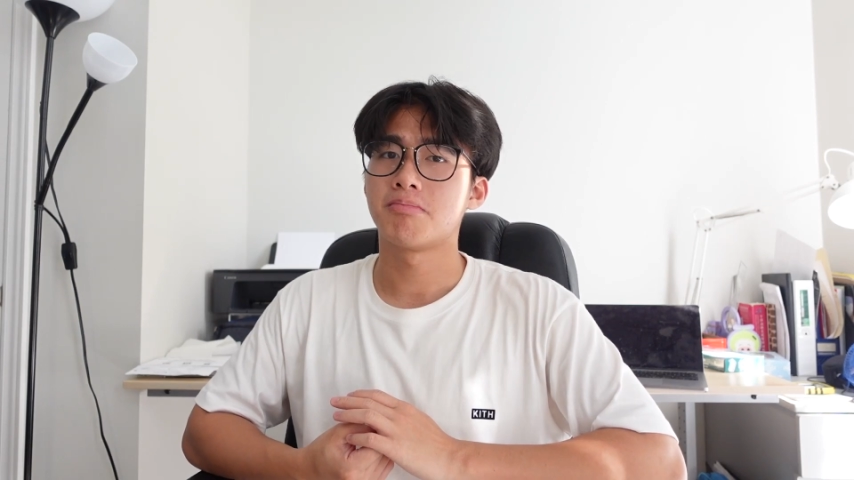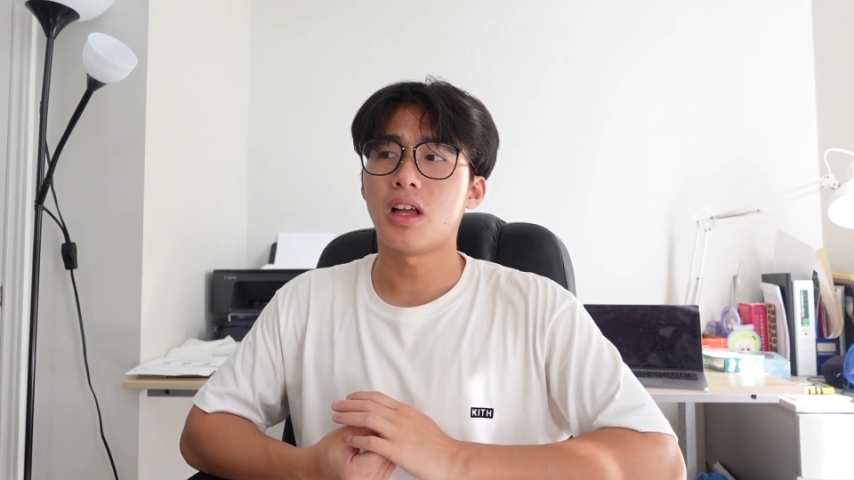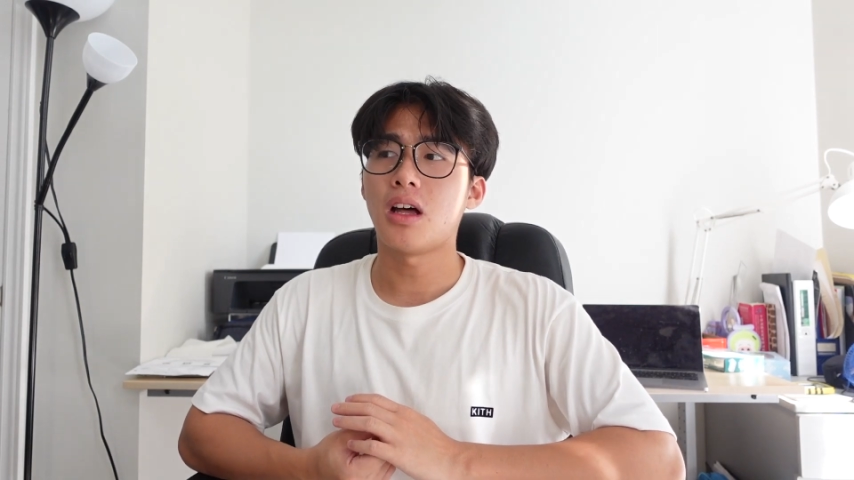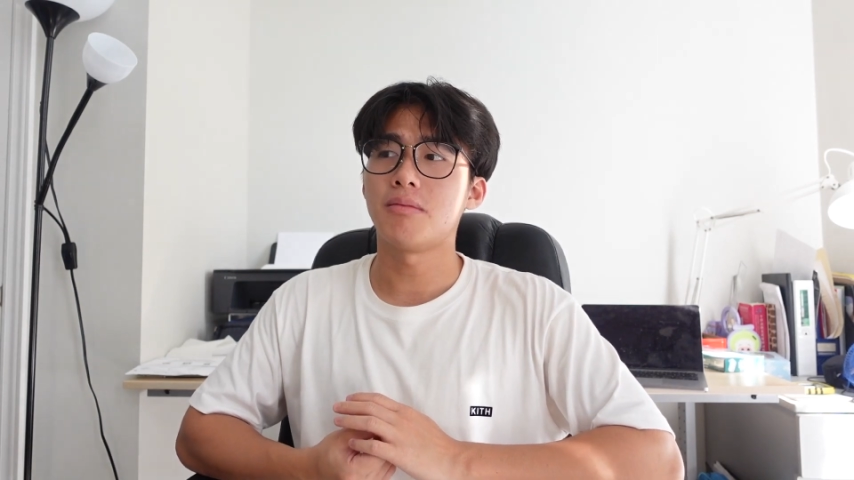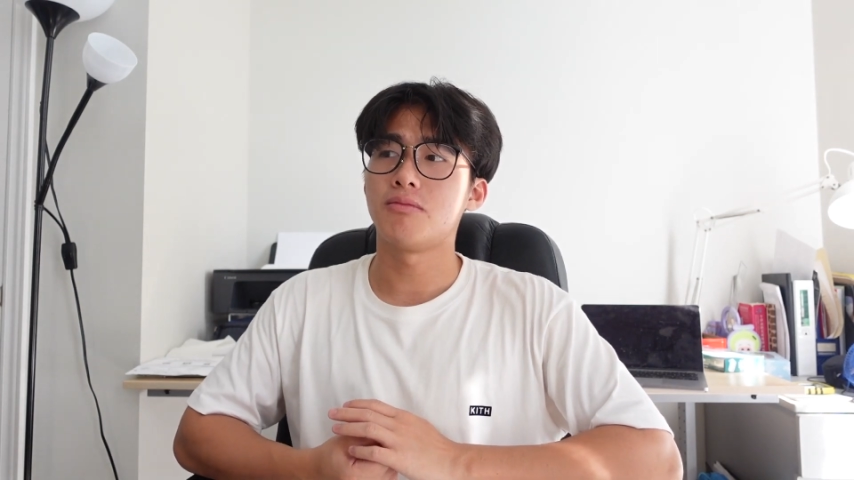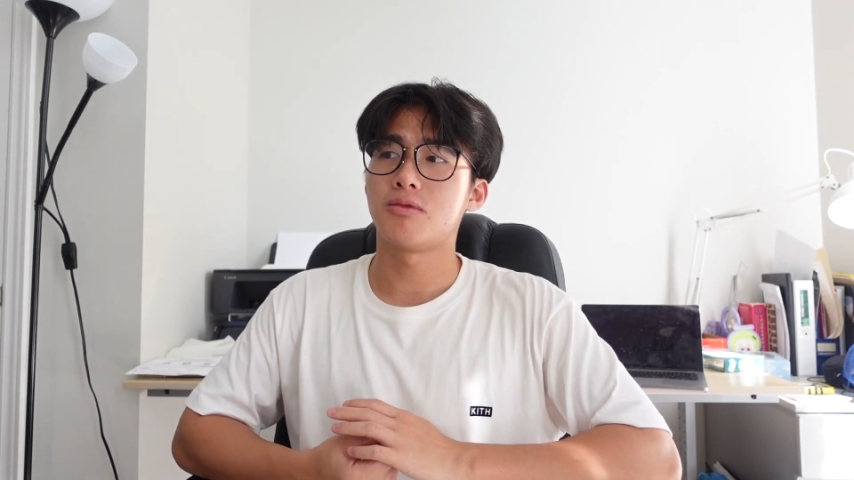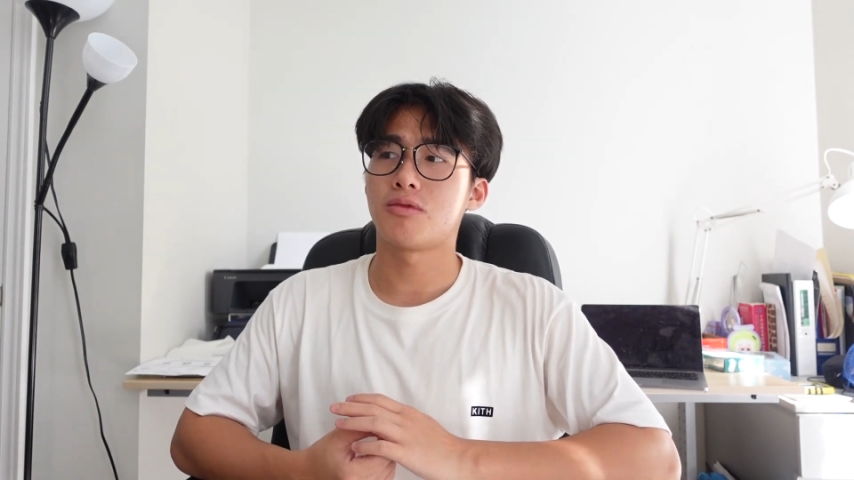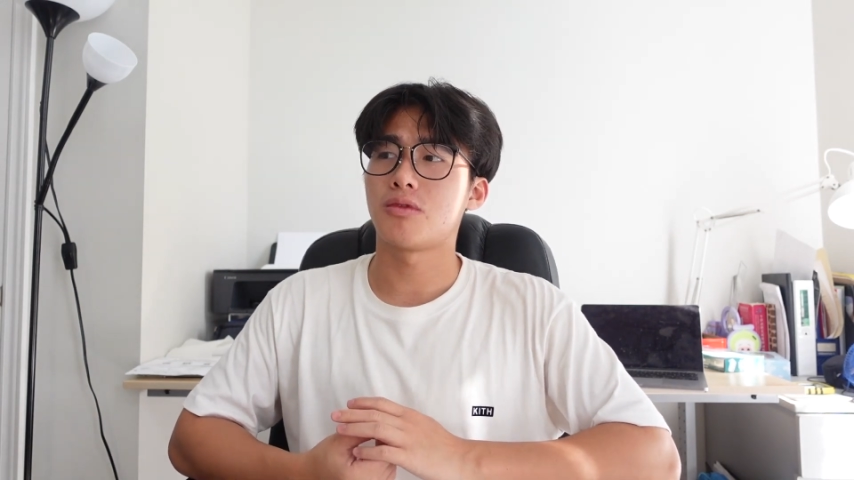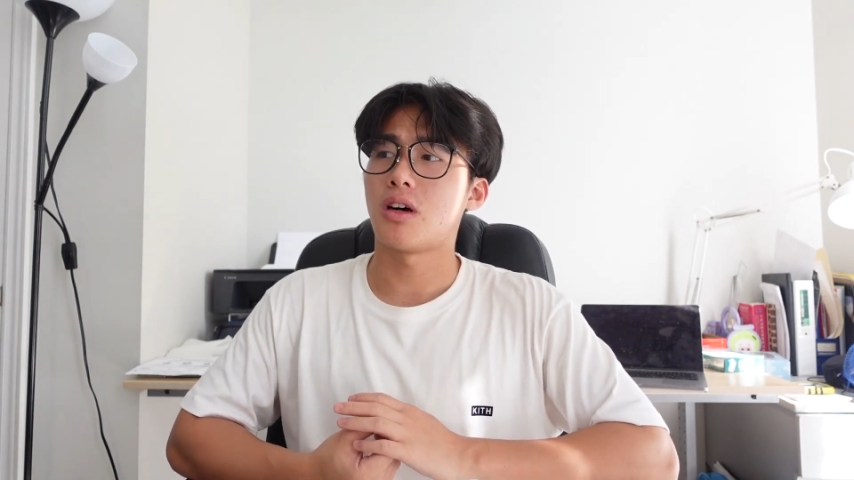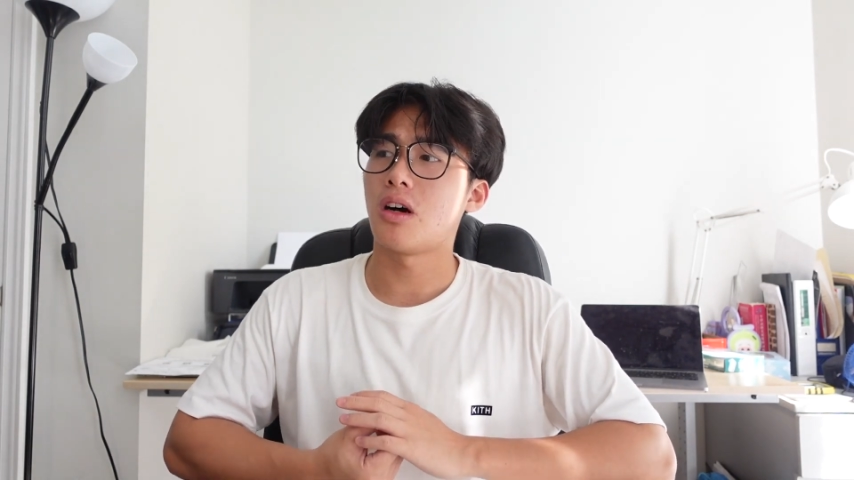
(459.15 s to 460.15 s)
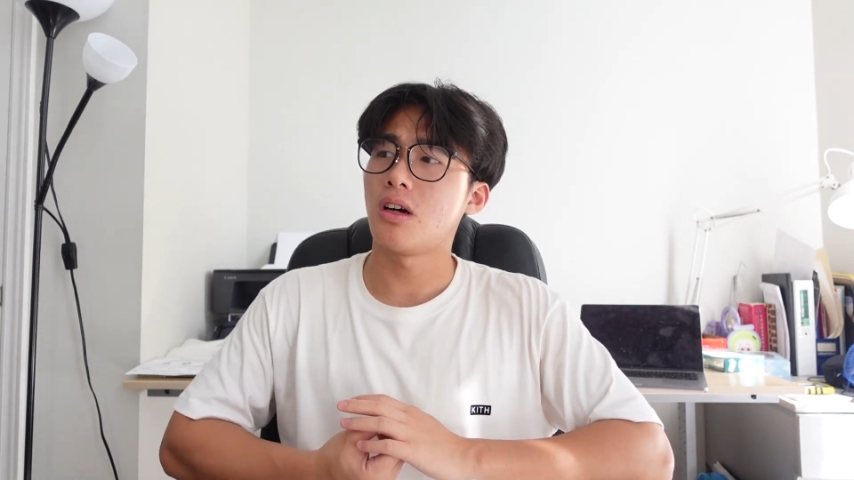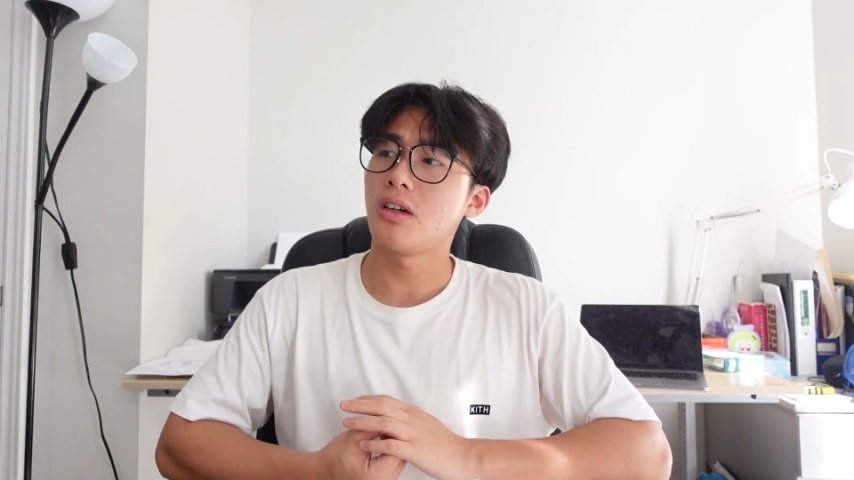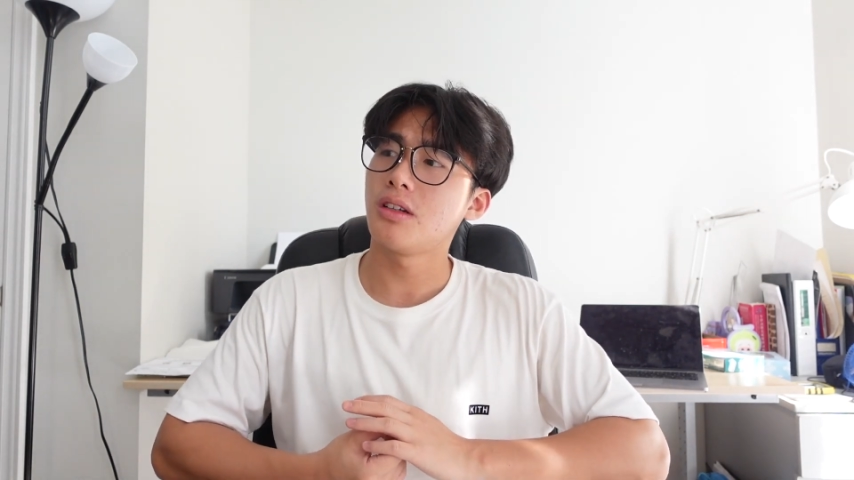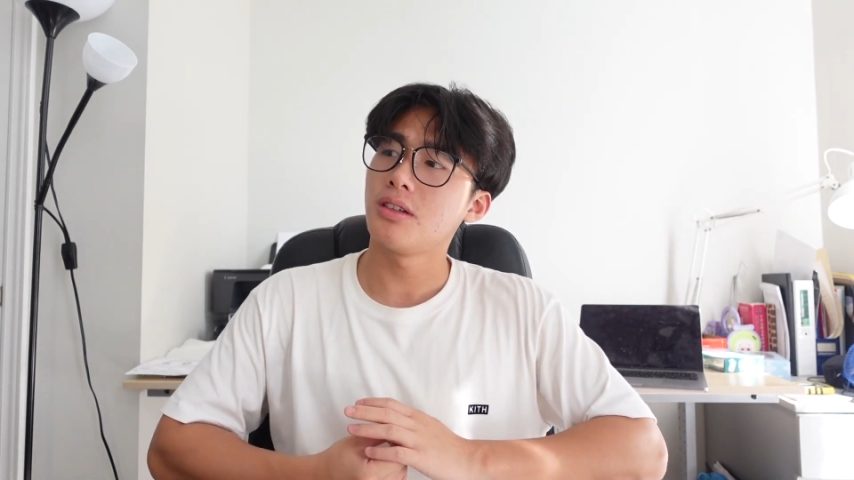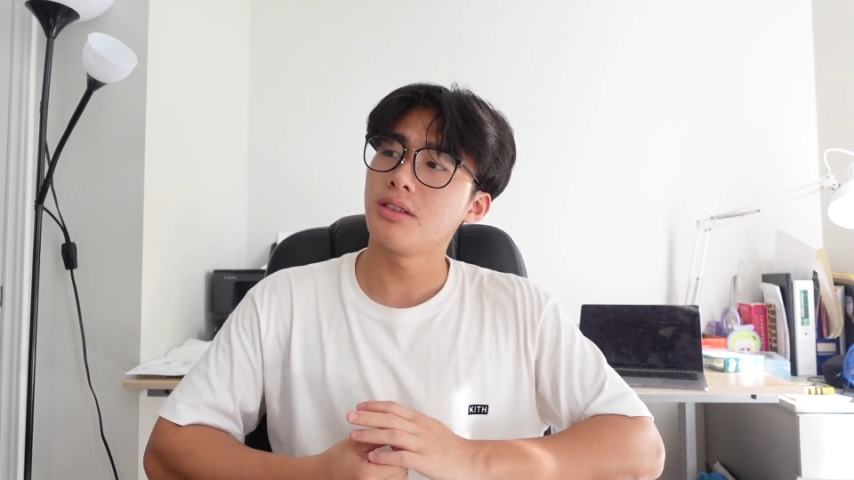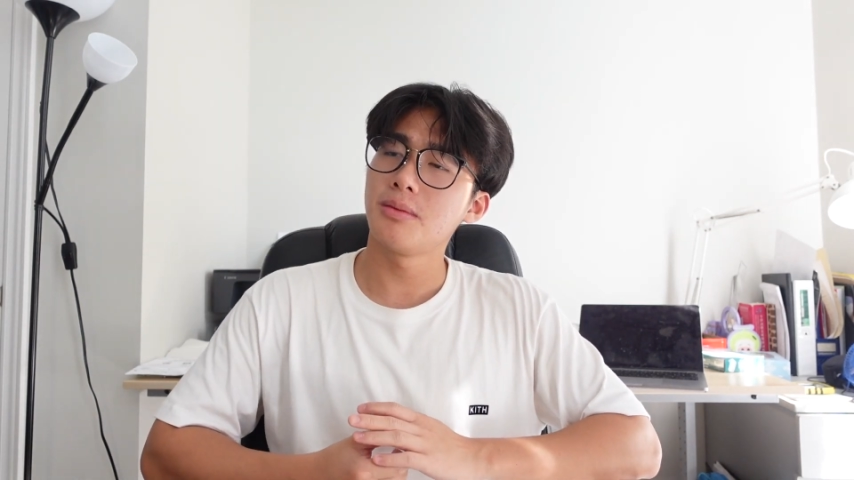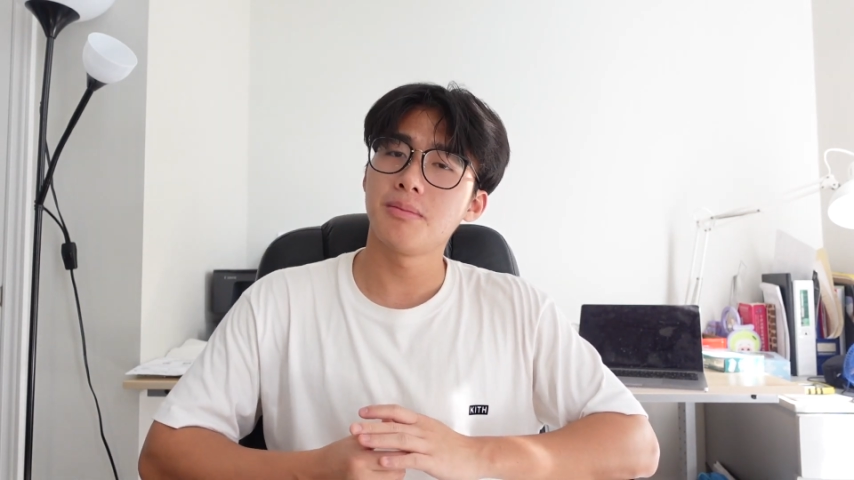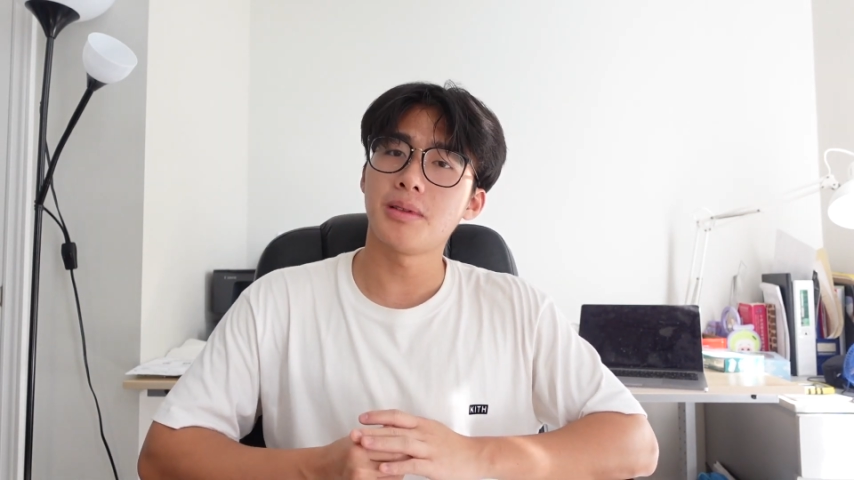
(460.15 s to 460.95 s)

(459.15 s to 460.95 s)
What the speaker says: not wrong,